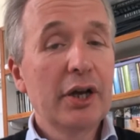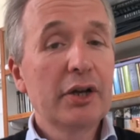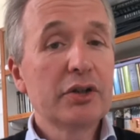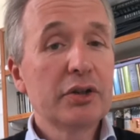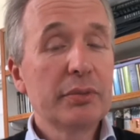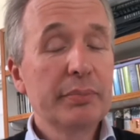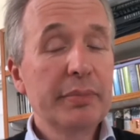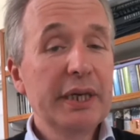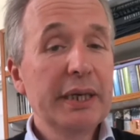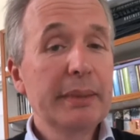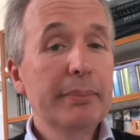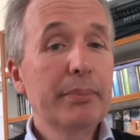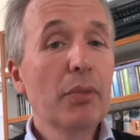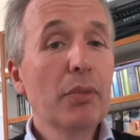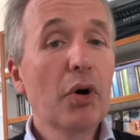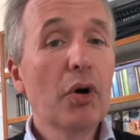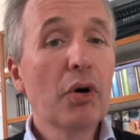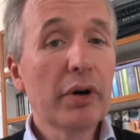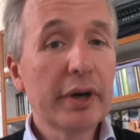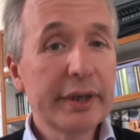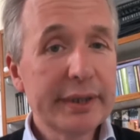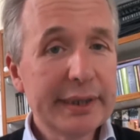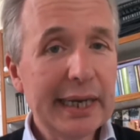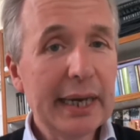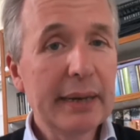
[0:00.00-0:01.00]
to be more
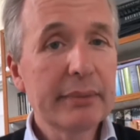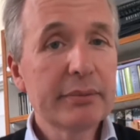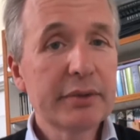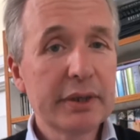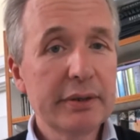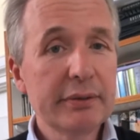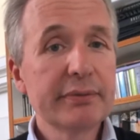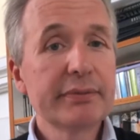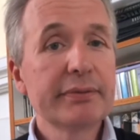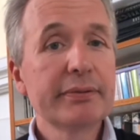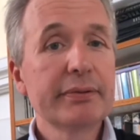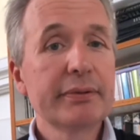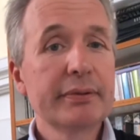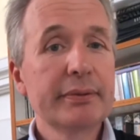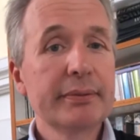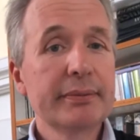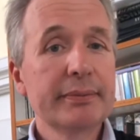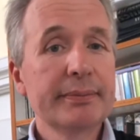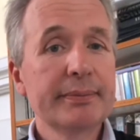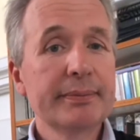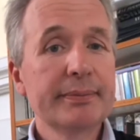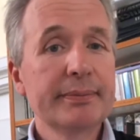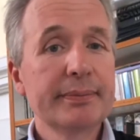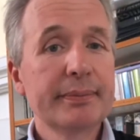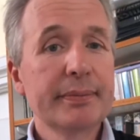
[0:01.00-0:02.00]
adaptive
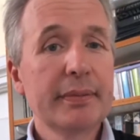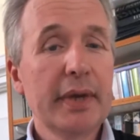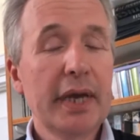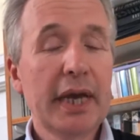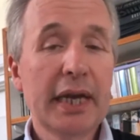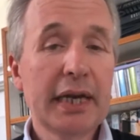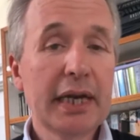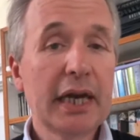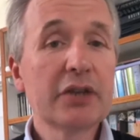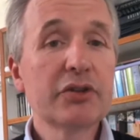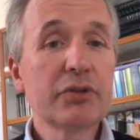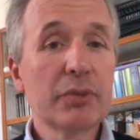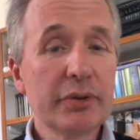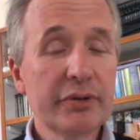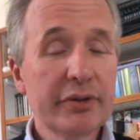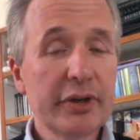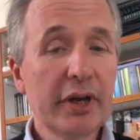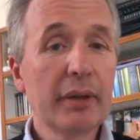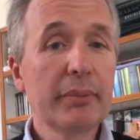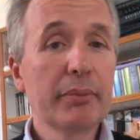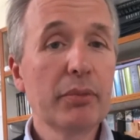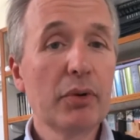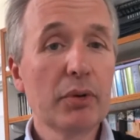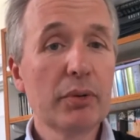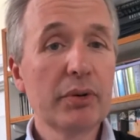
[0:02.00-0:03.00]
and as a result
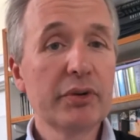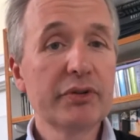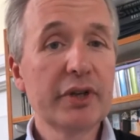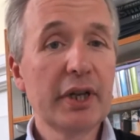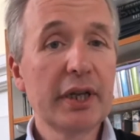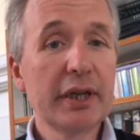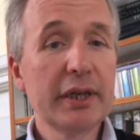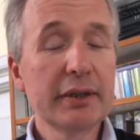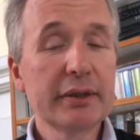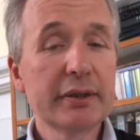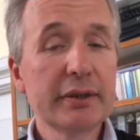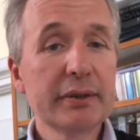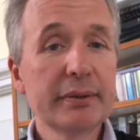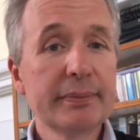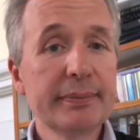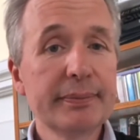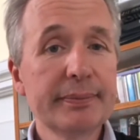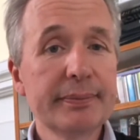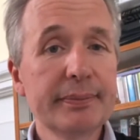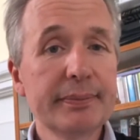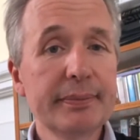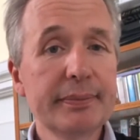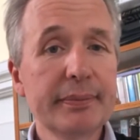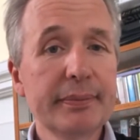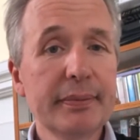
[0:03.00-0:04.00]
more resilient
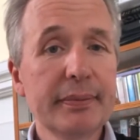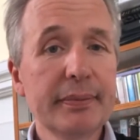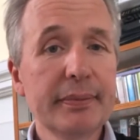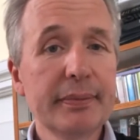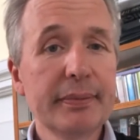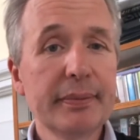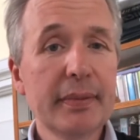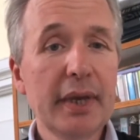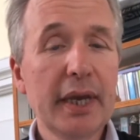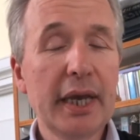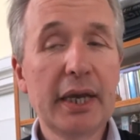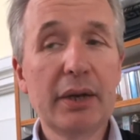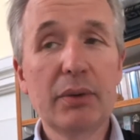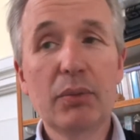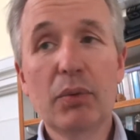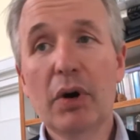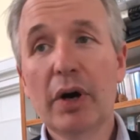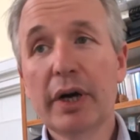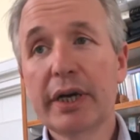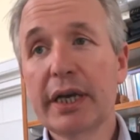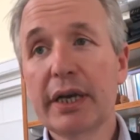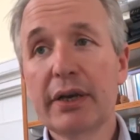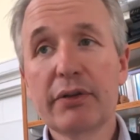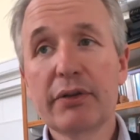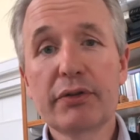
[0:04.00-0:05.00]
in
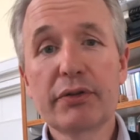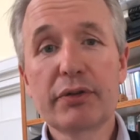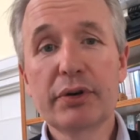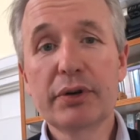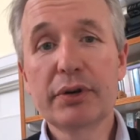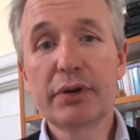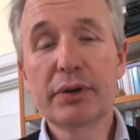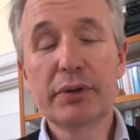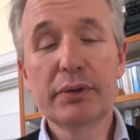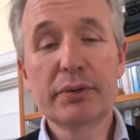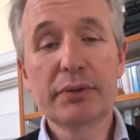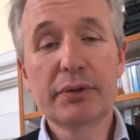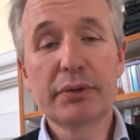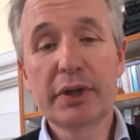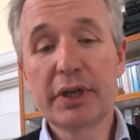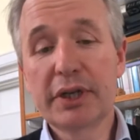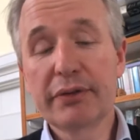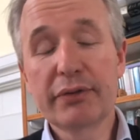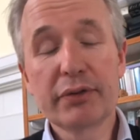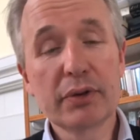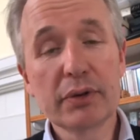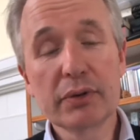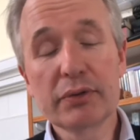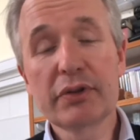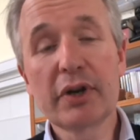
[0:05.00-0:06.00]
working through the
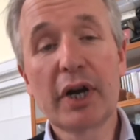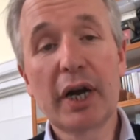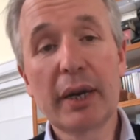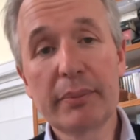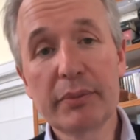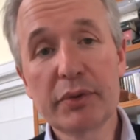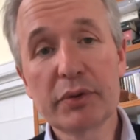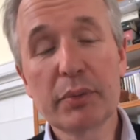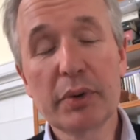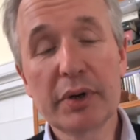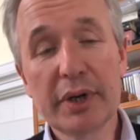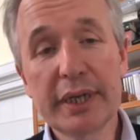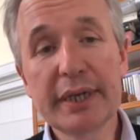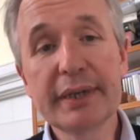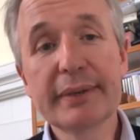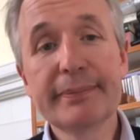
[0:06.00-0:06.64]
difficult times we're in.